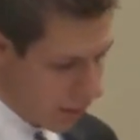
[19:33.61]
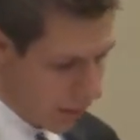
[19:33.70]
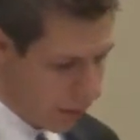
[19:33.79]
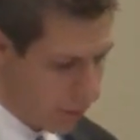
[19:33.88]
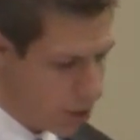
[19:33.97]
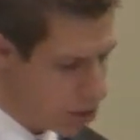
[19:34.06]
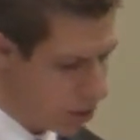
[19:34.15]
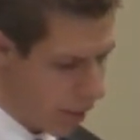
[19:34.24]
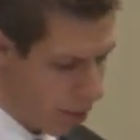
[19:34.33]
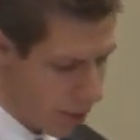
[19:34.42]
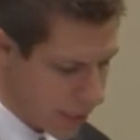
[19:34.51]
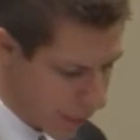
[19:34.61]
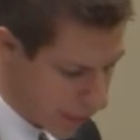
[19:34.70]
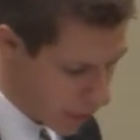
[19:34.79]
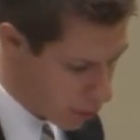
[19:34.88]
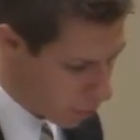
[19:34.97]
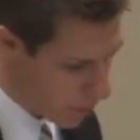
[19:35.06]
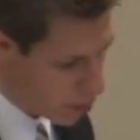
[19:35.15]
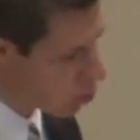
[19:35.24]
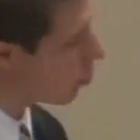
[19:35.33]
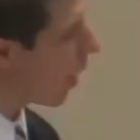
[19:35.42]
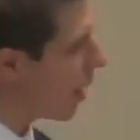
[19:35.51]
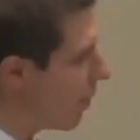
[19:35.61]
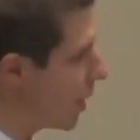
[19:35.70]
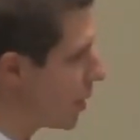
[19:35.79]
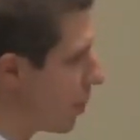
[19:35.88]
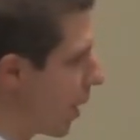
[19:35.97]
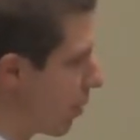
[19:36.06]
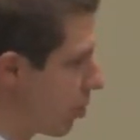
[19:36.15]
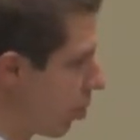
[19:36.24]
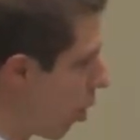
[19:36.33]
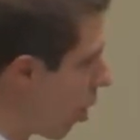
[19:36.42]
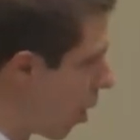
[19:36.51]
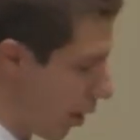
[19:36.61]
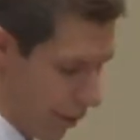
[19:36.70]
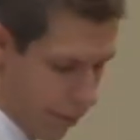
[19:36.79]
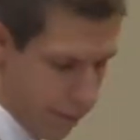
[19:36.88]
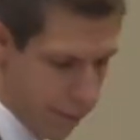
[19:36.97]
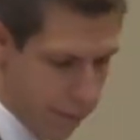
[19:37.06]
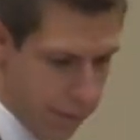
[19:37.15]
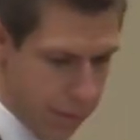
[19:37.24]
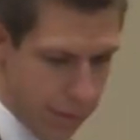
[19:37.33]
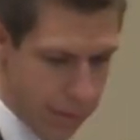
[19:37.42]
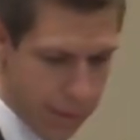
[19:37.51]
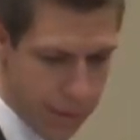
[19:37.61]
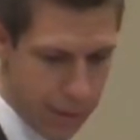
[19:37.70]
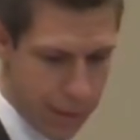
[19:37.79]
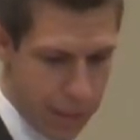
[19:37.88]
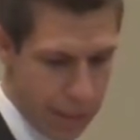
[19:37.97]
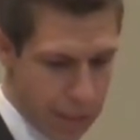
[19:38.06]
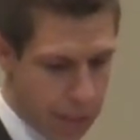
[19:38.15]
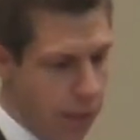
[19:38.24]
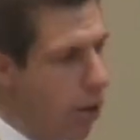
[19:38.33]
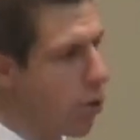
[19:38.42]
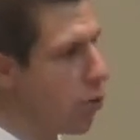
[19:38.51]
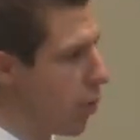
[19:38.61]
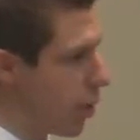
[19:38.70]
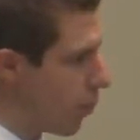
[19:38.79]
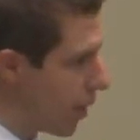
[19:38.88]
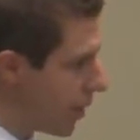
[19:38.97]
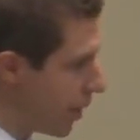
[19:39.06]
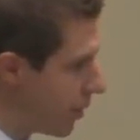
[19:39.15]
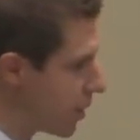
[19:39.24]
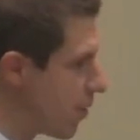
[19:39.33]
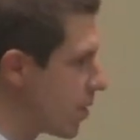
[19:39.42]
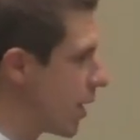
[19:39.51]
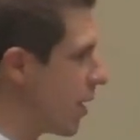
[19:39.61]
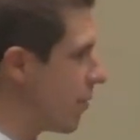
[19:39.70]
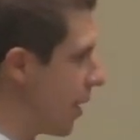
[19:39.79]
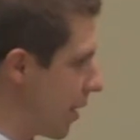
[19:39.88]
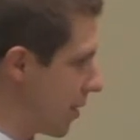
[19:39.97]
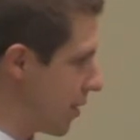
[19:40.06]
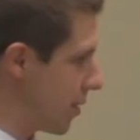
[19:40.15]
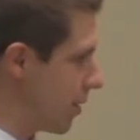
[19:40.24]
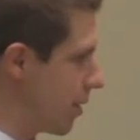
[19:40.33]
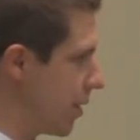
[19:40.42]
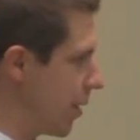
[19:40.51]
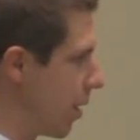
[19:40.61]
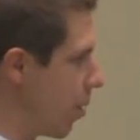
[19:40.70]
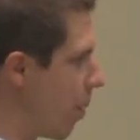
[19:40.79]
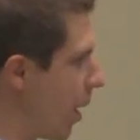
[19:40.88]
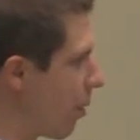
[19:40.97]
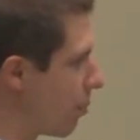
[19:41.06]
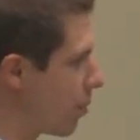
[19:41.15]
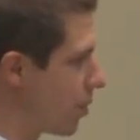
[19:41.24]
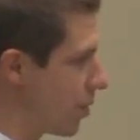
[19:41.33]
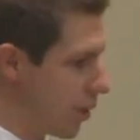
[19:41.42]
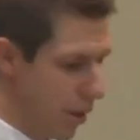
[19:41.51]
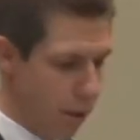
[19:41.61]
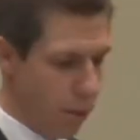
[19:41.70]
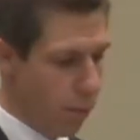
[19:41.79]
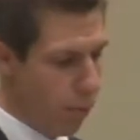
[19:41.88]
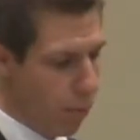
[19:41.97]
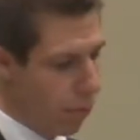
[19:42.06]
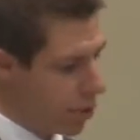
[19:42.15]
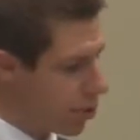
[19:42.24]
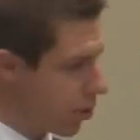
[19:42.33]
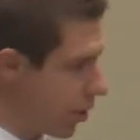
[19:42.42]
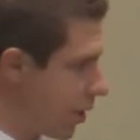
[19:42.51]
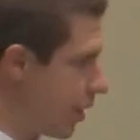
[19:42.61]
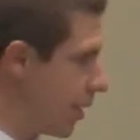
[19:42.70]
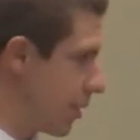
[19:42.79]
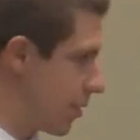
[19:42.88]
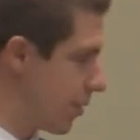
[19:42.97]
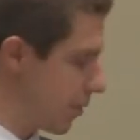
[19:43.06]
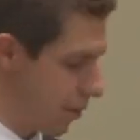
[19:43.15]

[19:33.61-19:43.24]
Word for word: He finishes out his list with strivings about the law. That's like arguing with the Seventh day Adventist about what you're going to eat,